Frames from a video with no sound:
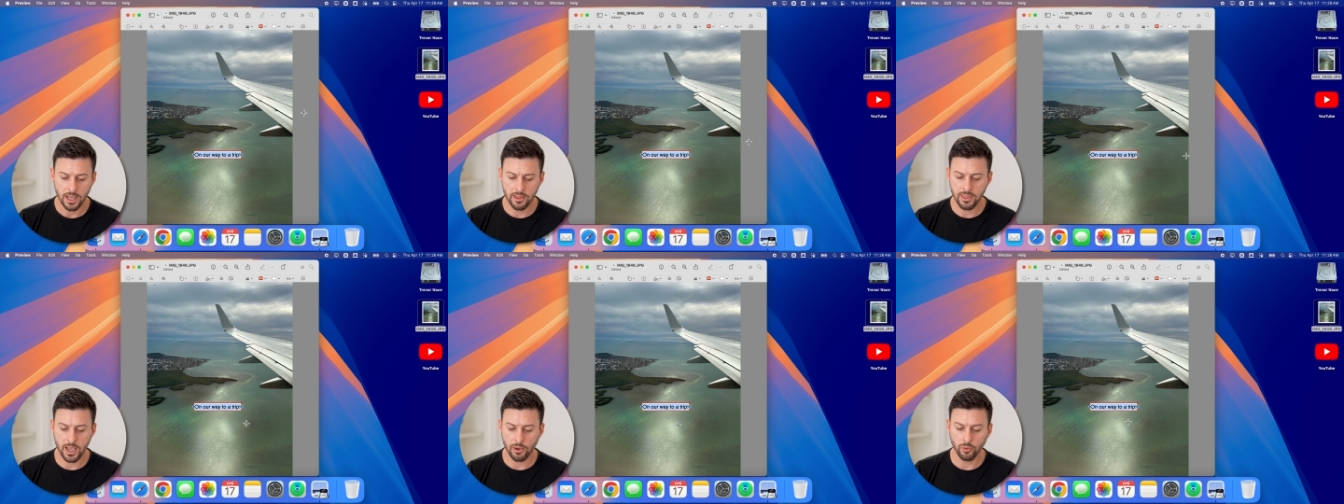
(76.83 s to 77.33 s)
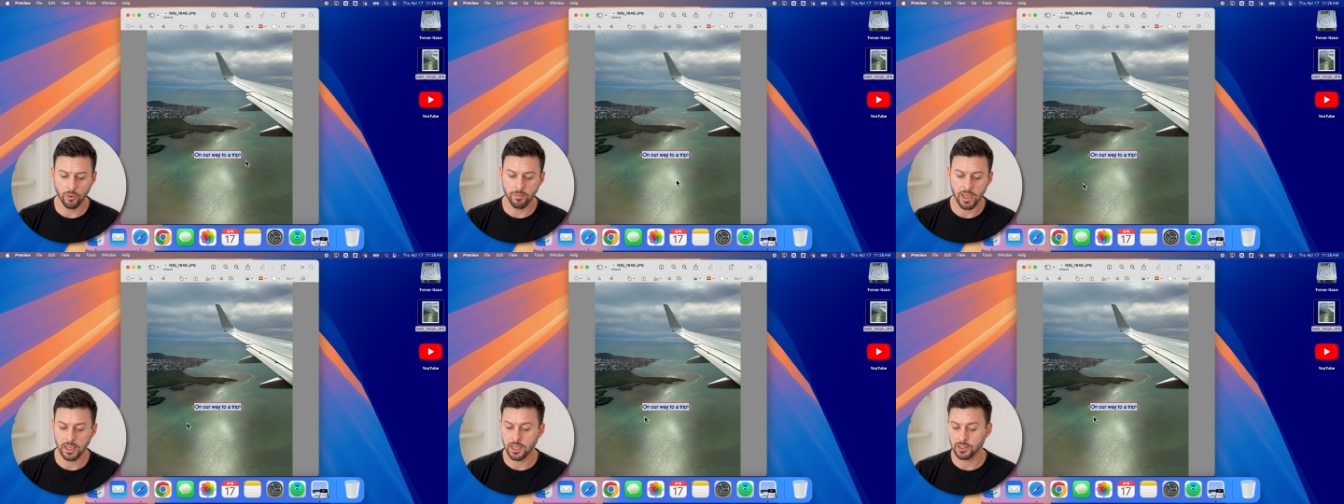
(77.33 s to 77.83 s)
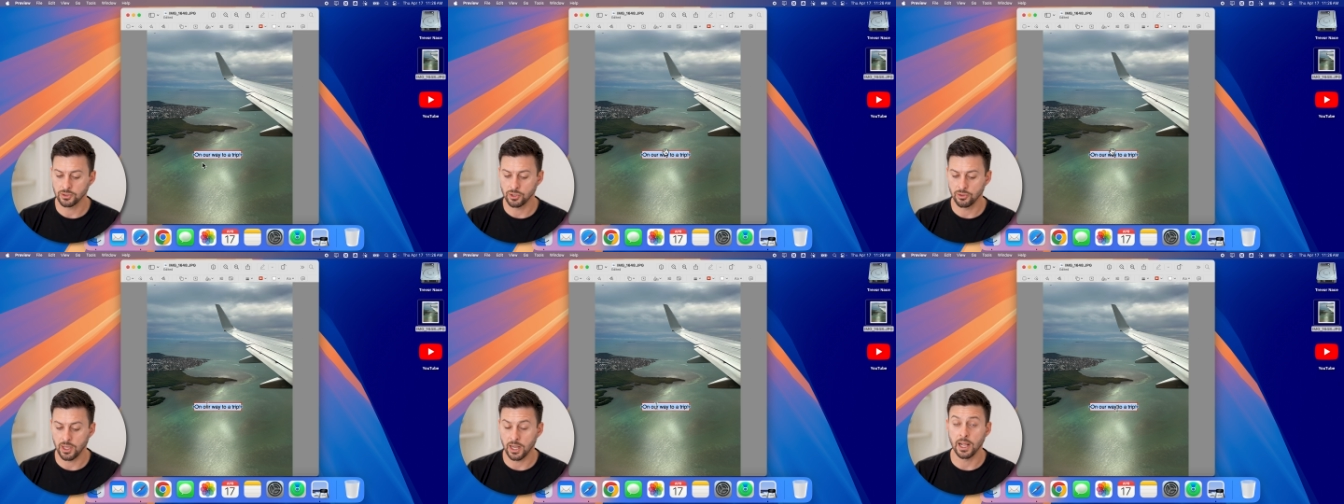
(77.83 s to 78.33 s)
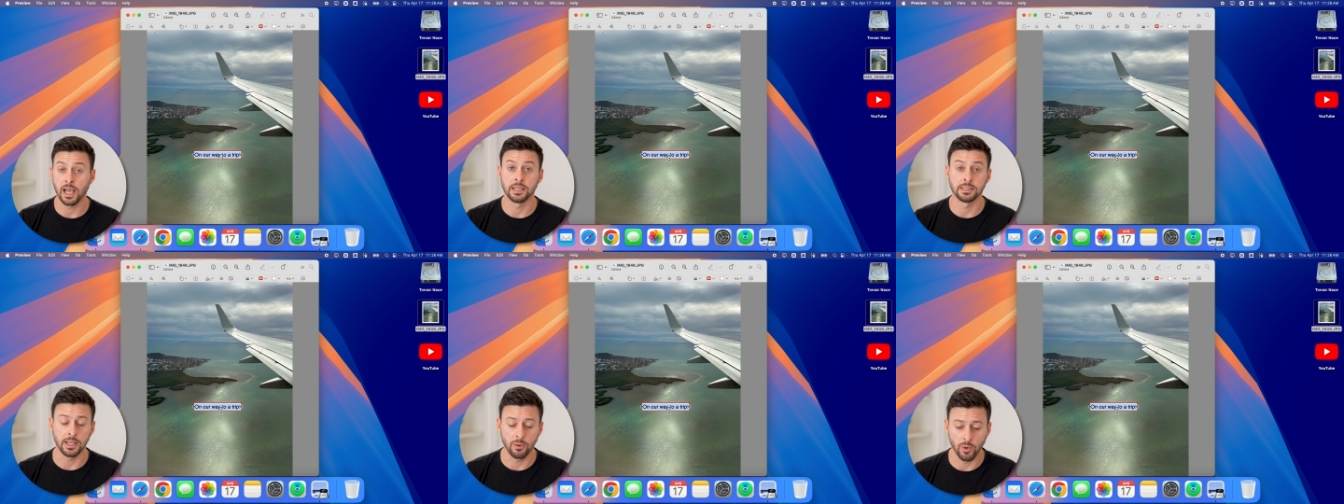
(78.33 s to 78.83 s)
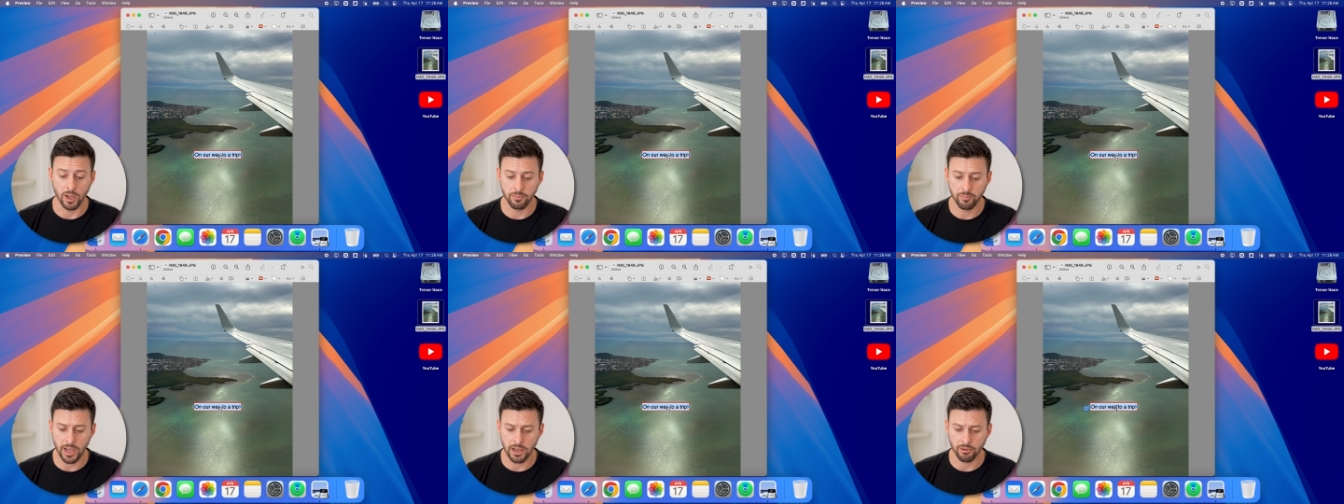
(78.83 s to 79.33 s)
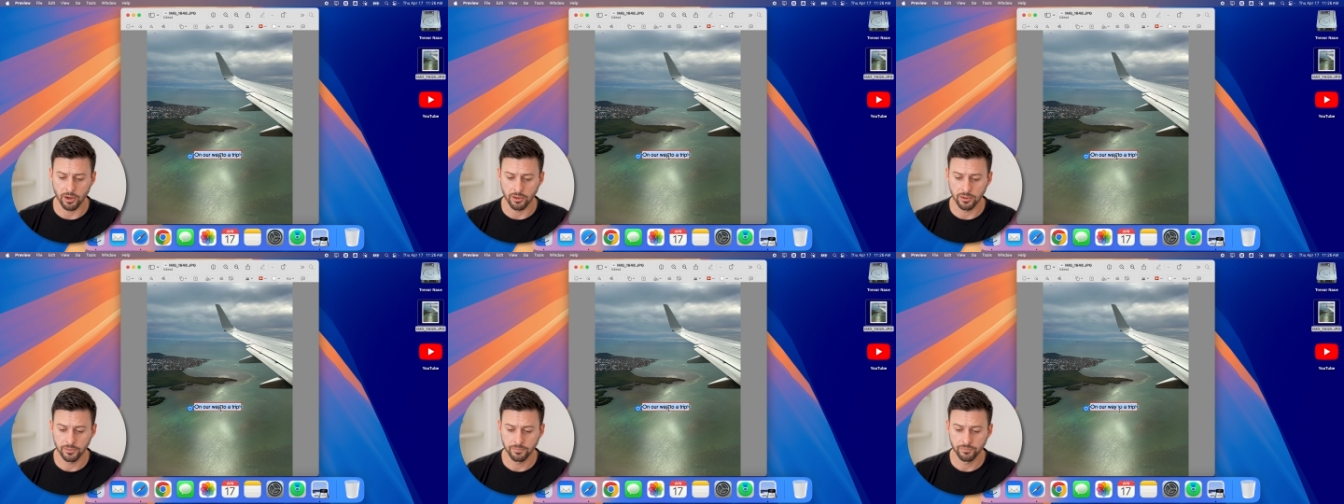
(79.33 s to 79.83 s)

And that will make it so that it has a white background.